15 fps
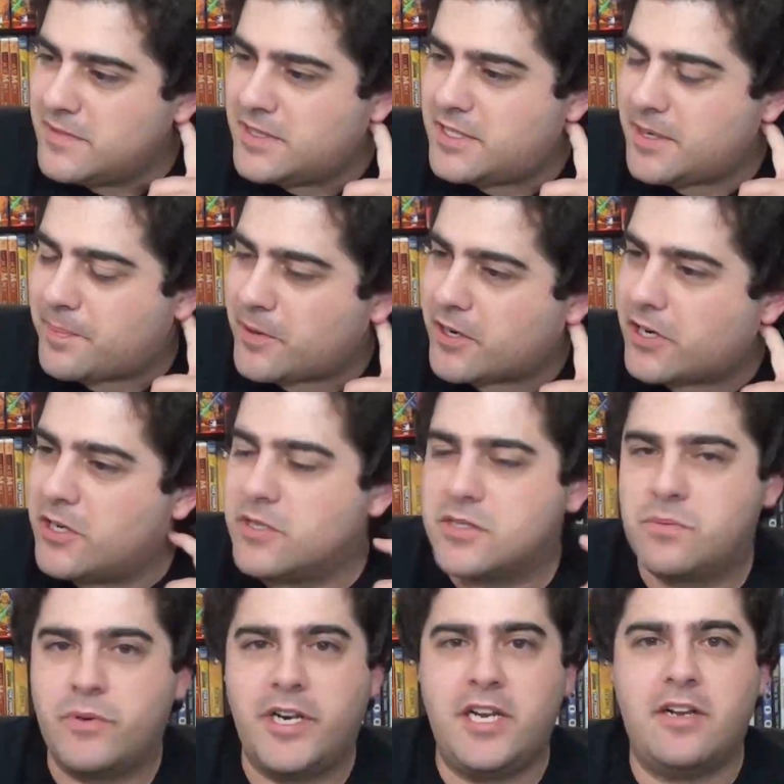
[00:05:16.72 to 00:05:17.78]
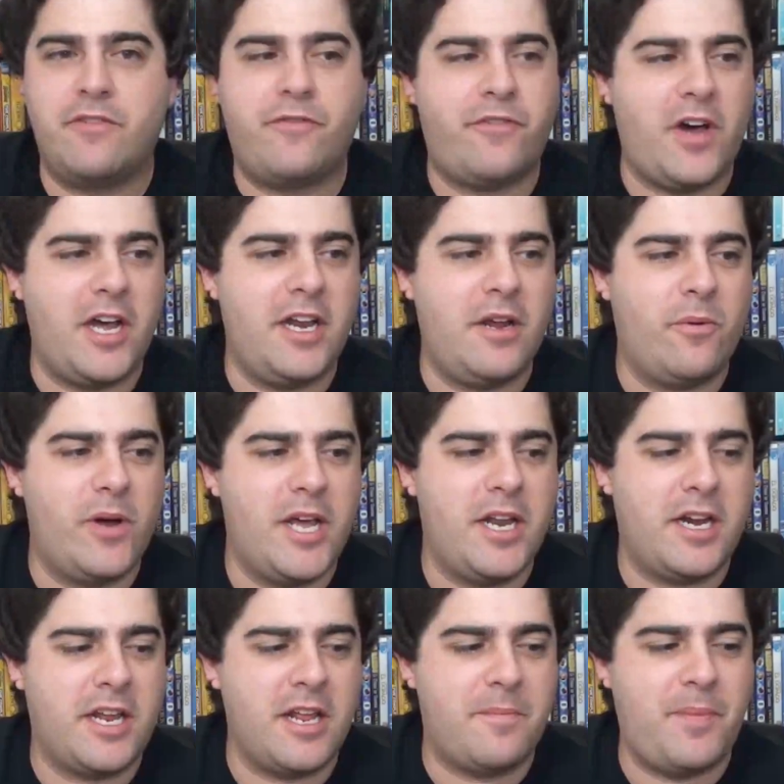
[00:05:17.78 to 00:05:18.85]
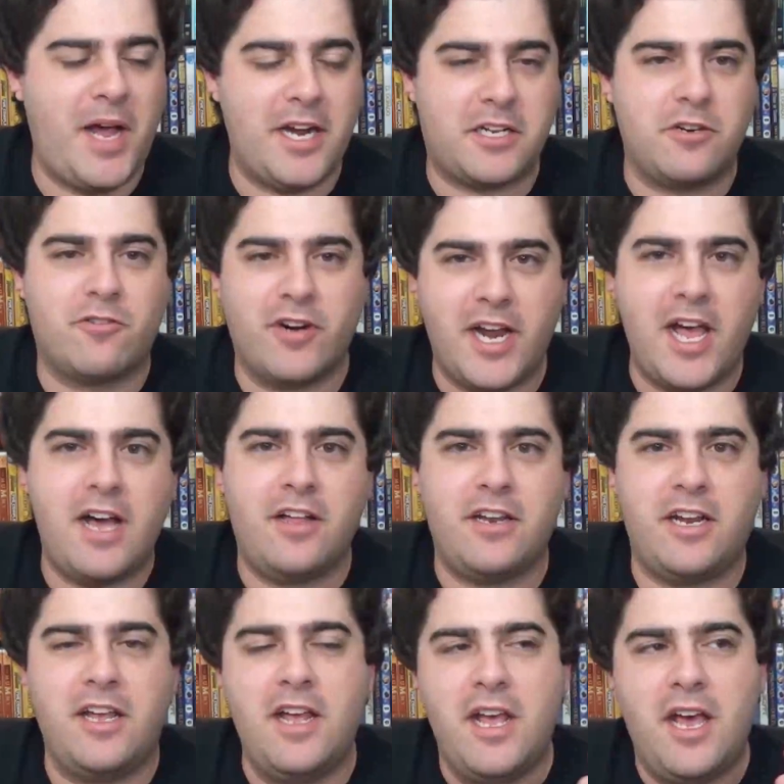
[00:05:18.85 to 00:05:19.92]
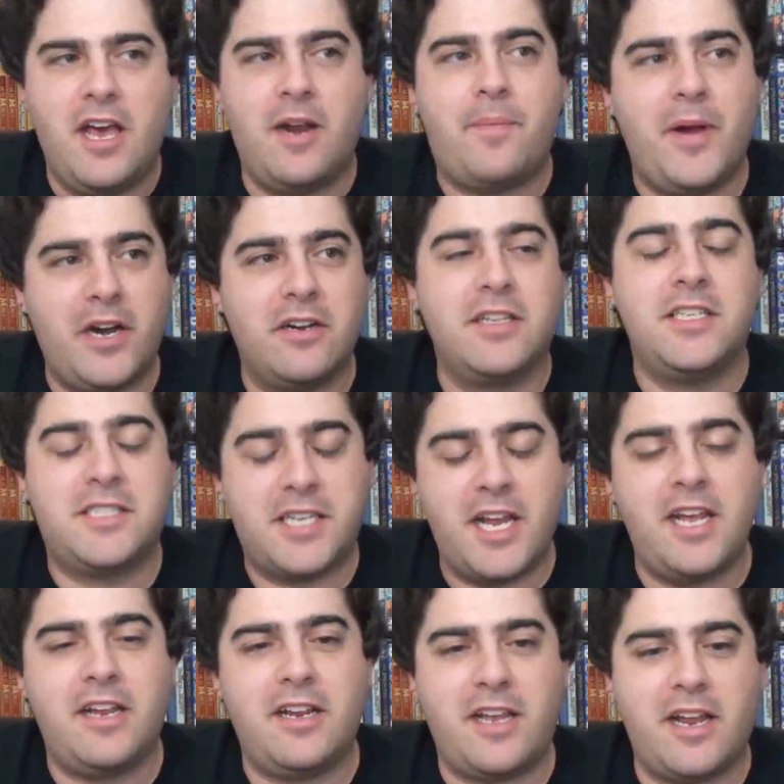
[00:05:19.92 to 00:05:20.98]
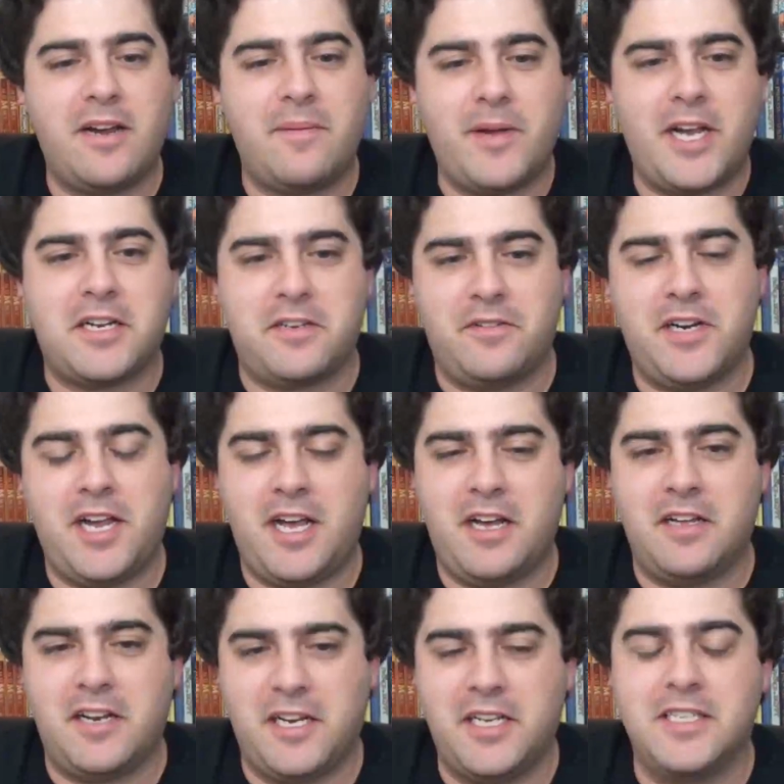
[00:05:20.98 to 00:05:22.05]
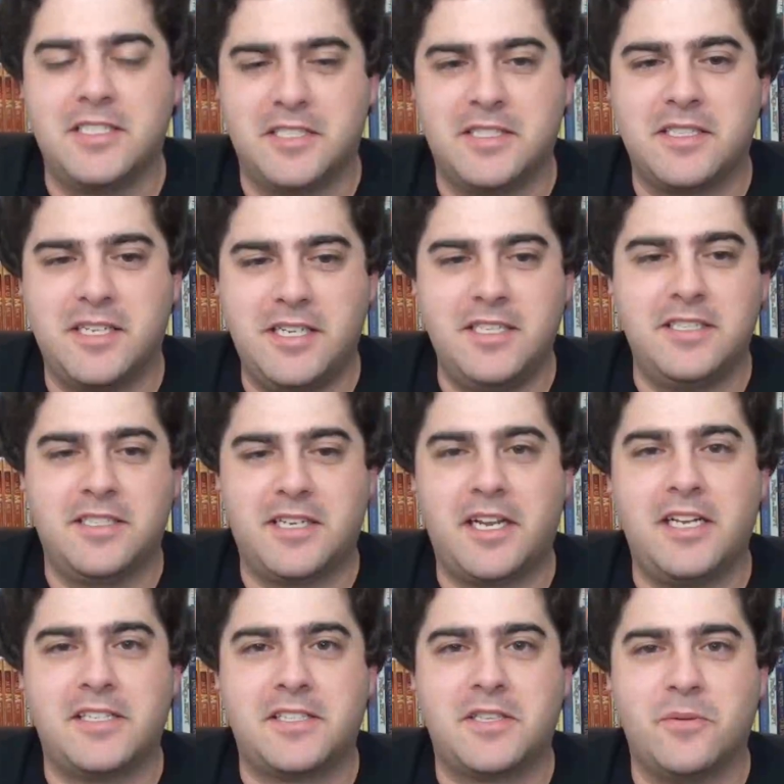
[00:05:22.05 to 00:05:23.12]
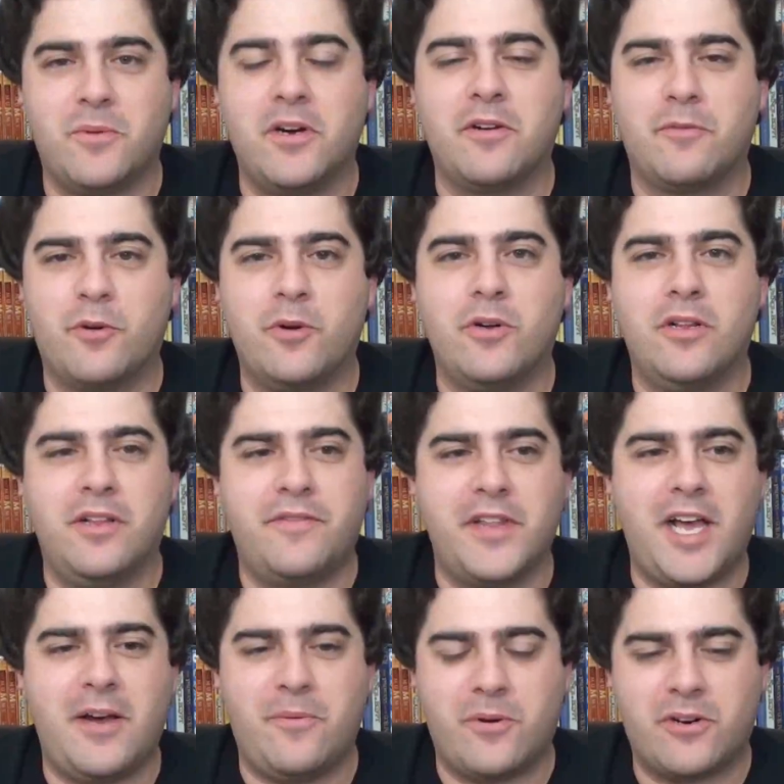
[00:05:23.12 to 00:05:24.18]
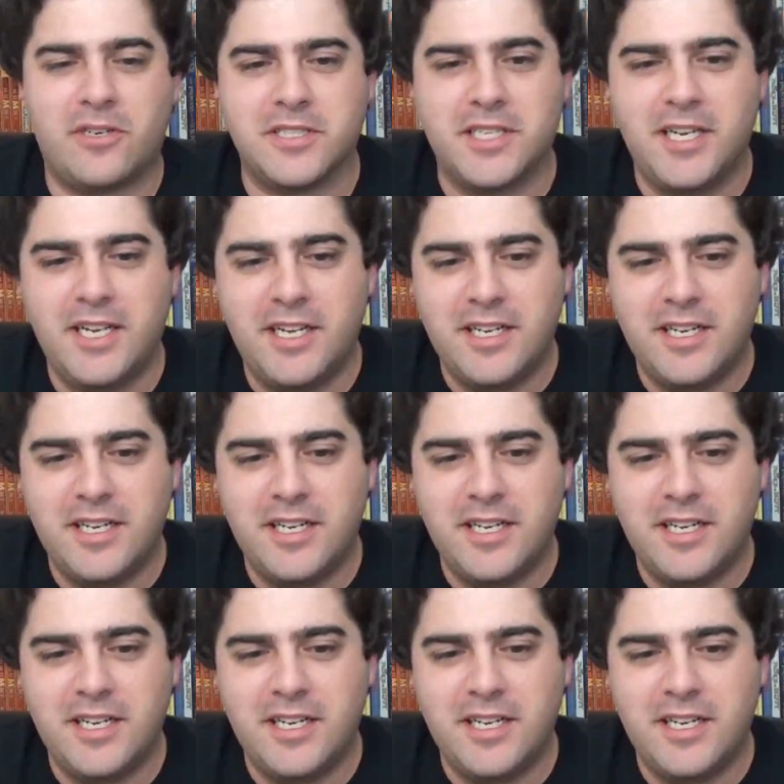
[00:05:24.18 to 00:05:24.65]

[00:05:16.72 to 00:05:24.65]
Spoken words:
Dipper goes, we need to find a way to get back to reality, and apparently saying getting back to reality is against the one rule of that world.